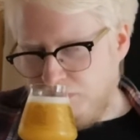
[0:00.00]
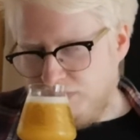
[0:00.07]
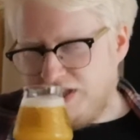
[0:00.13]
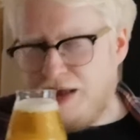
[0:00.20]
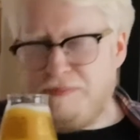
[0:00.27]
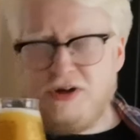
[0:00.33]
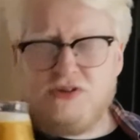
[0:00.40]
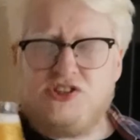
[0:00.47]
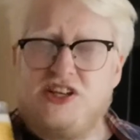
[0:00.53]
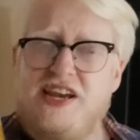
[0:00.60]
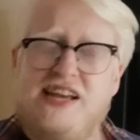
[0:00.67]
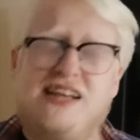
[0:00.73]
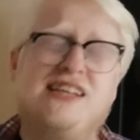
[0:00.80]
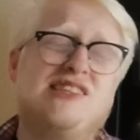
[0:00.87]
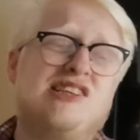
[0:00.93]
That
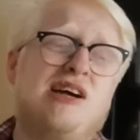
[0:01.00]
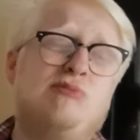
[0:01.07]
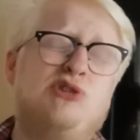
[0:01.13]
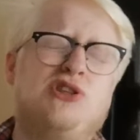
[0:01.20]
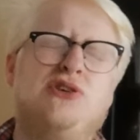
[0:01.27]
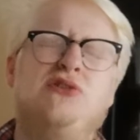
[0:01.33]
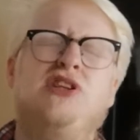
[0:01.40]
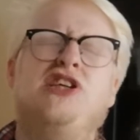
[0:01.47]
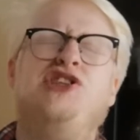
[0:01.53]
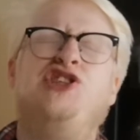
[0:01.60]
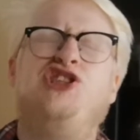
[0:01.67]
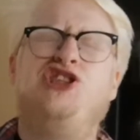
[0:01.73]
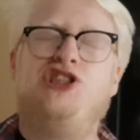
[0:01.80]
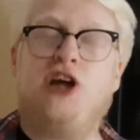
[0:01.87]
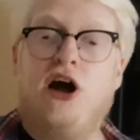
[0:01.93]
Mosaic is absolutely
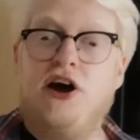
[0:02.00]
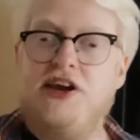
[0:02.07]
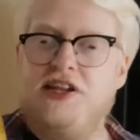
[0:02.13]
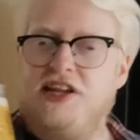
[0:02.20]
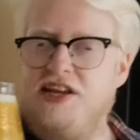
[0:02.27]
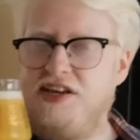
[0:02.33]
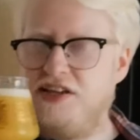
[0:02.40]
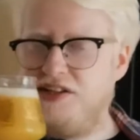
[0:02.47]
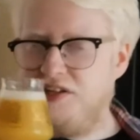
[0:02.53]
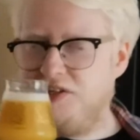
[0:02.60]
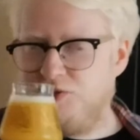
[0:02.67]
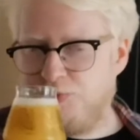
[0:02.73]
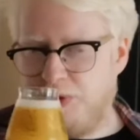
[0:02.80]
shining in this